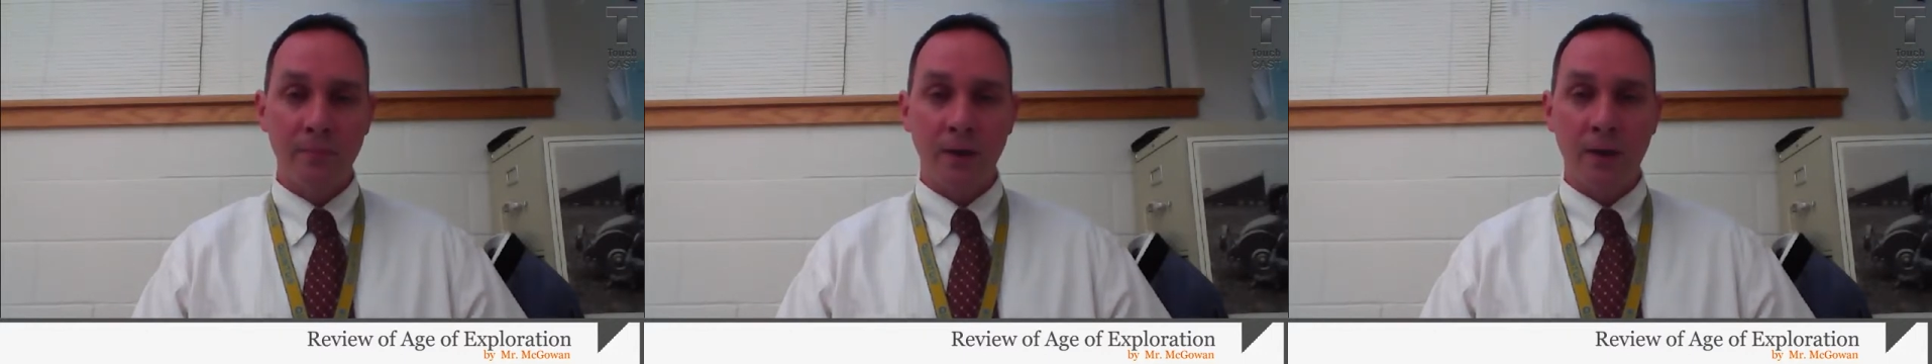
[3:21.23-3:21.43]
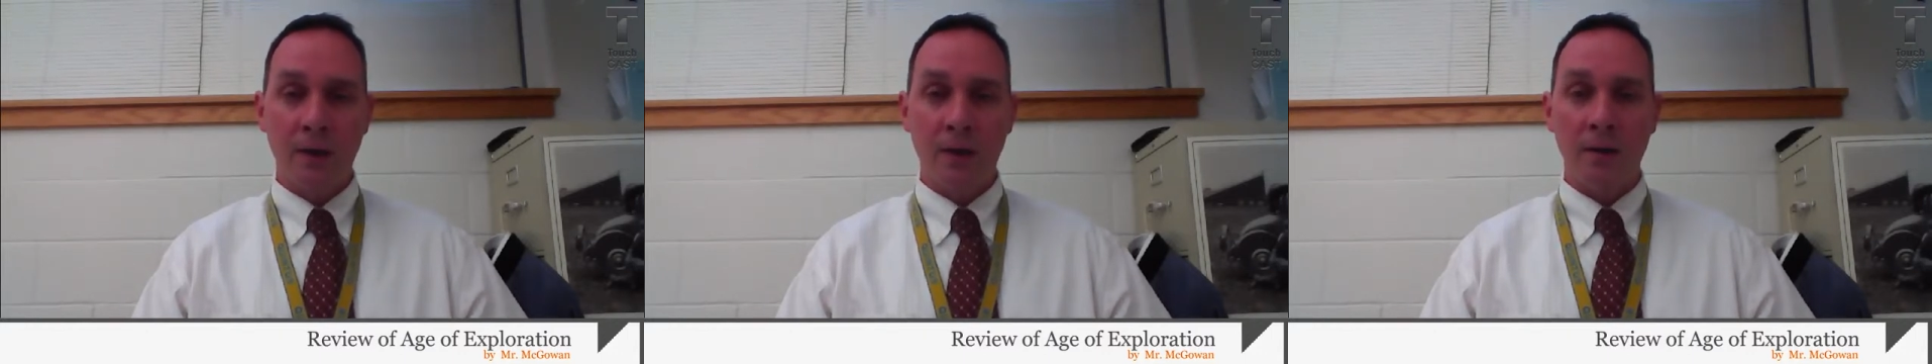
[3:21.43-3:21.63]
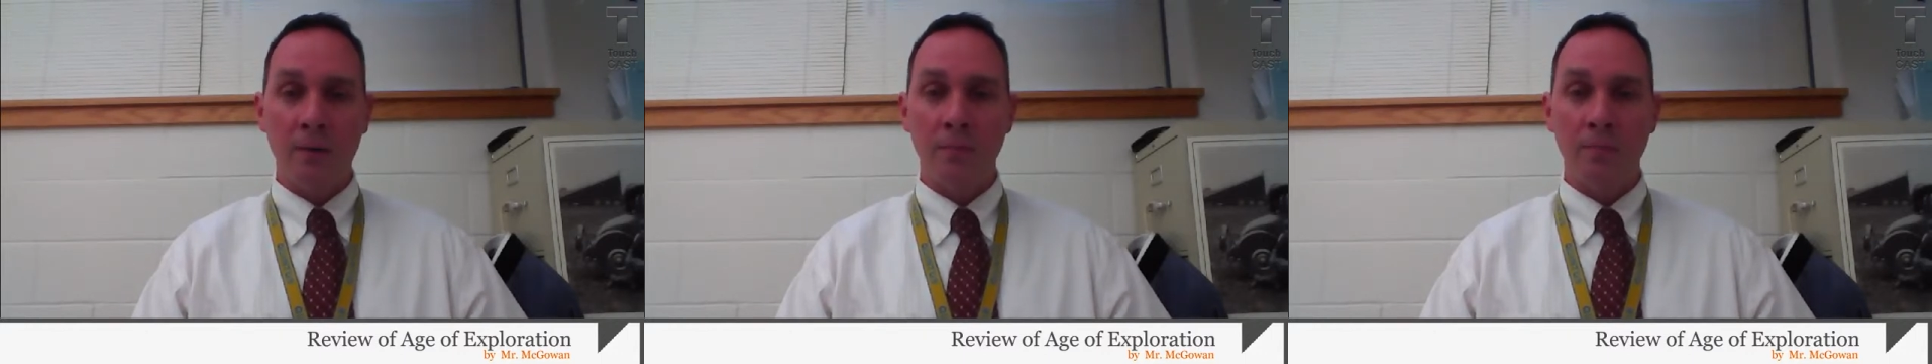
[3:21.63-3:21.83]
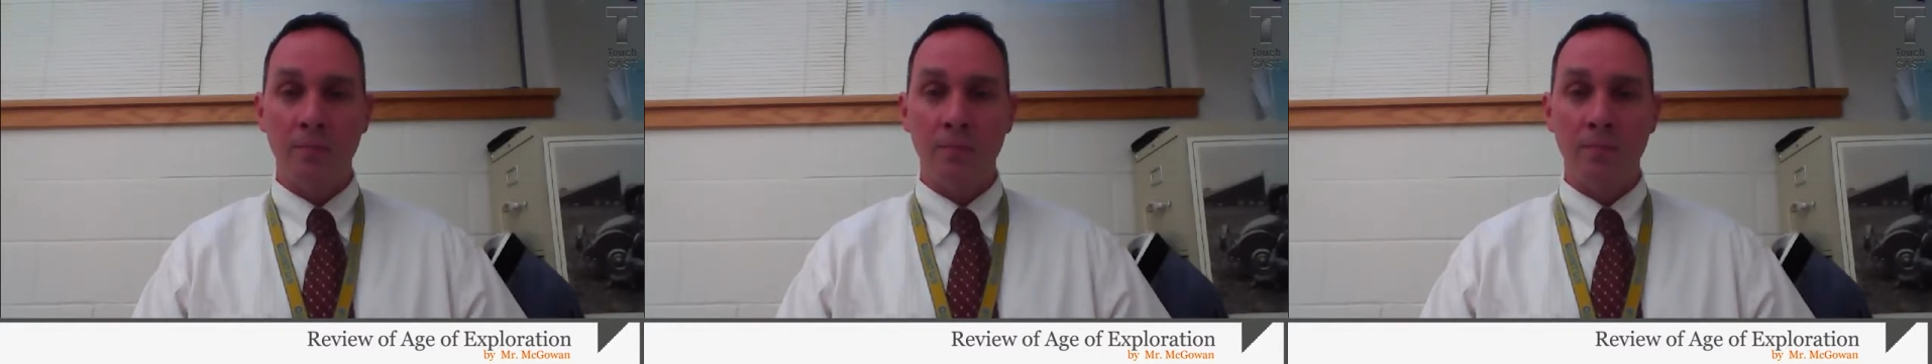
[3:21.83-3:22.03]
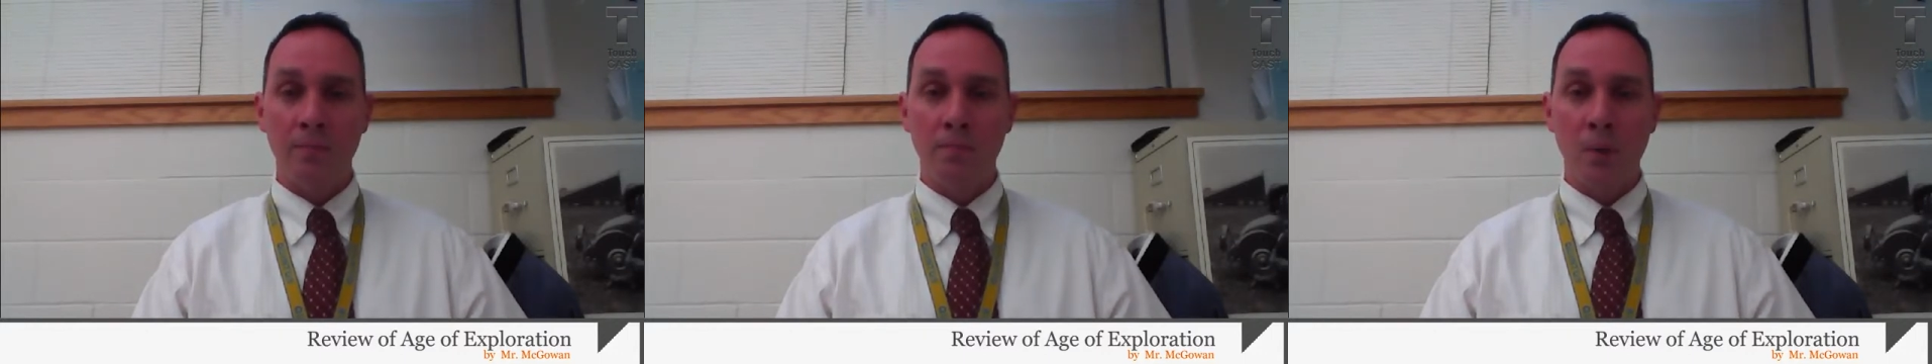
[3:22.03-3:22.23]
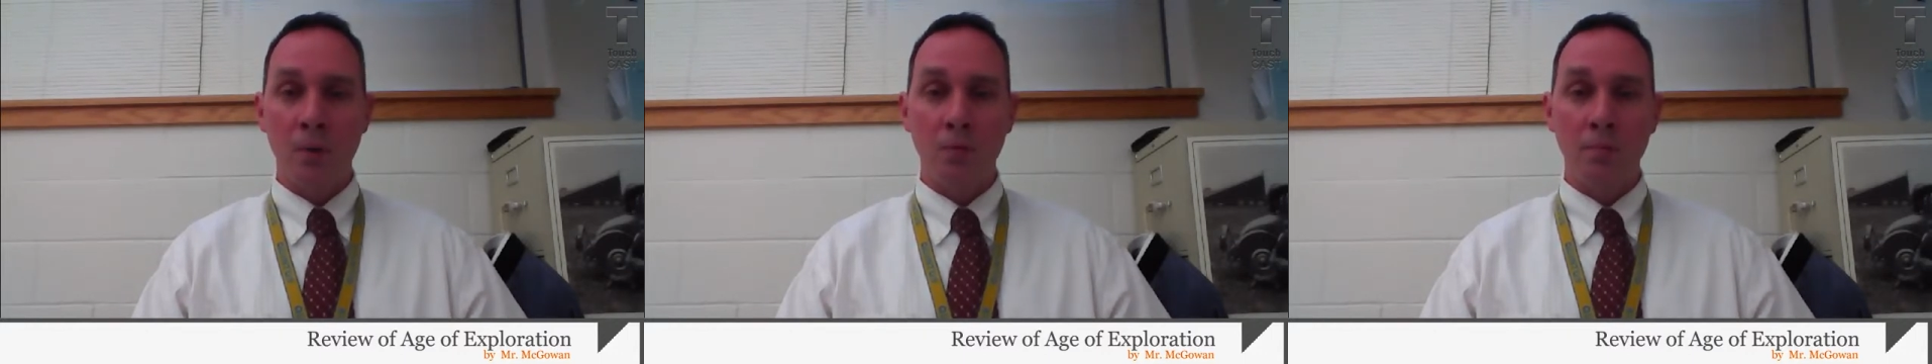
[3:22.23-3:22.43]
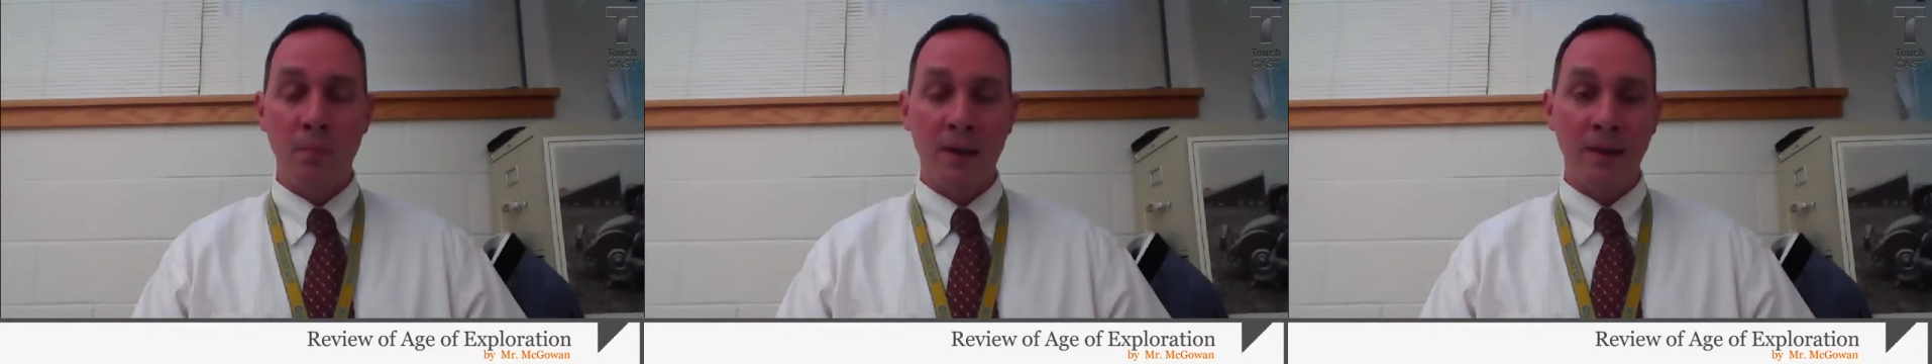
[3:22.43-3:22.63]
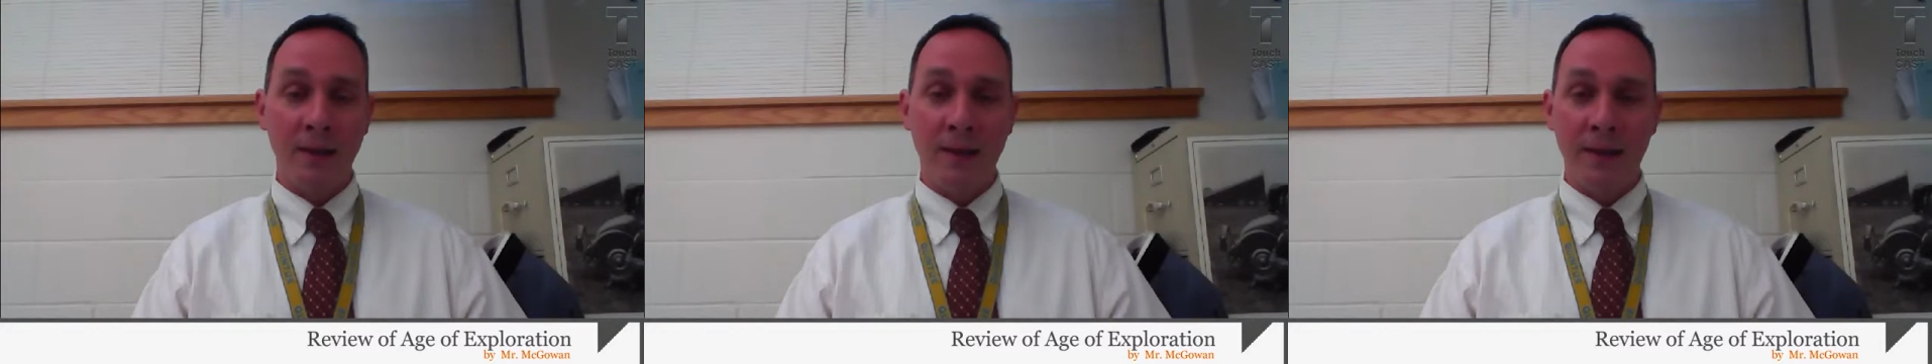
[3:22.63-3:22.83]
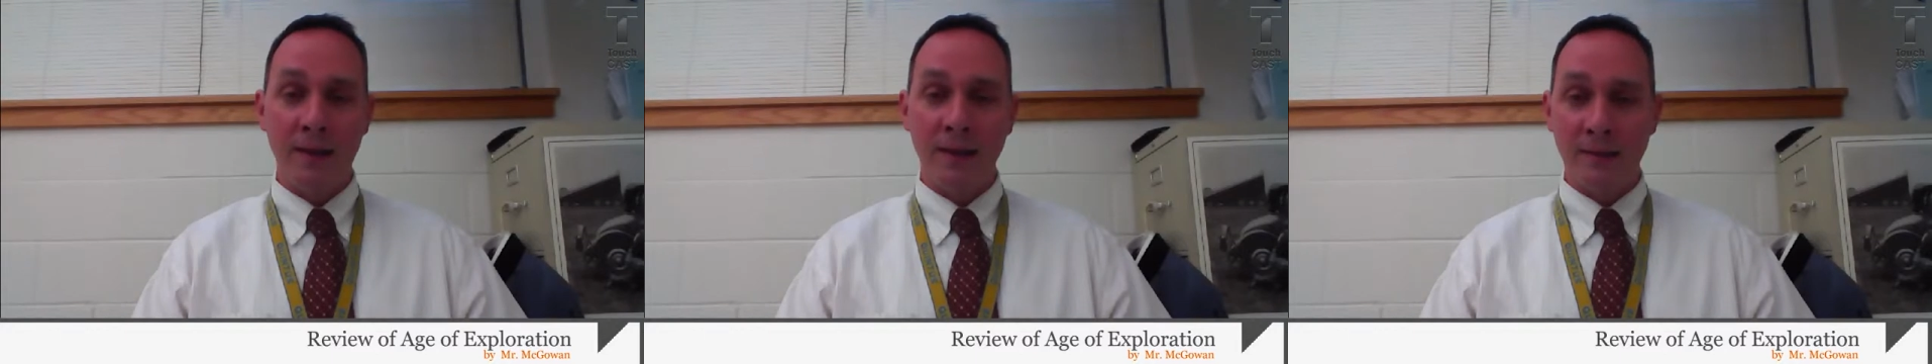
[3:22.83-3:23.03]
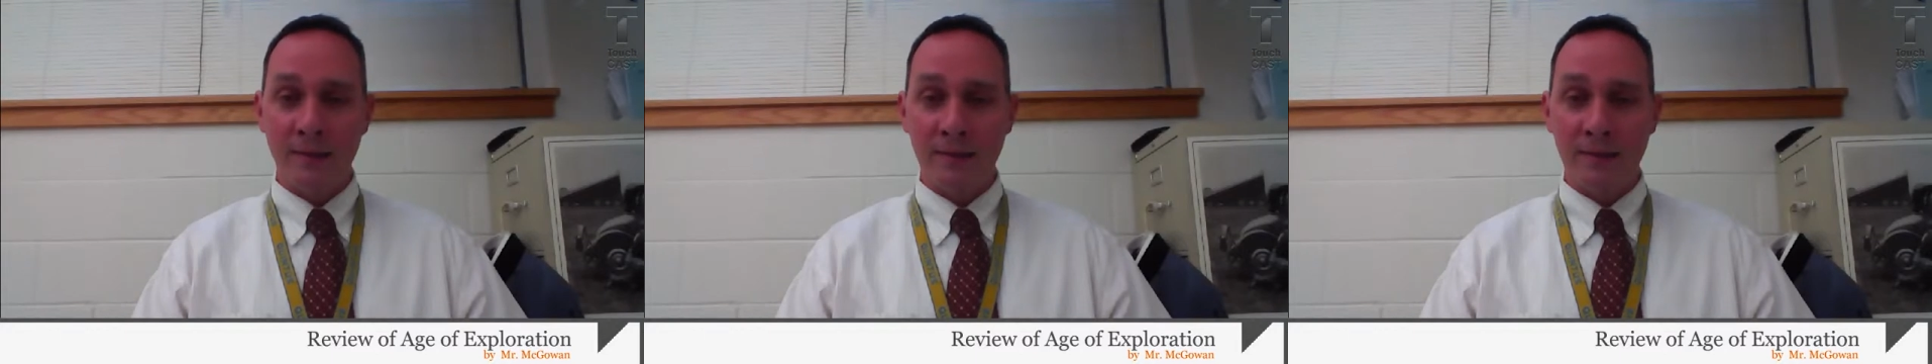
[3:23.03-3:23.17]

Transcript: uh, both by land and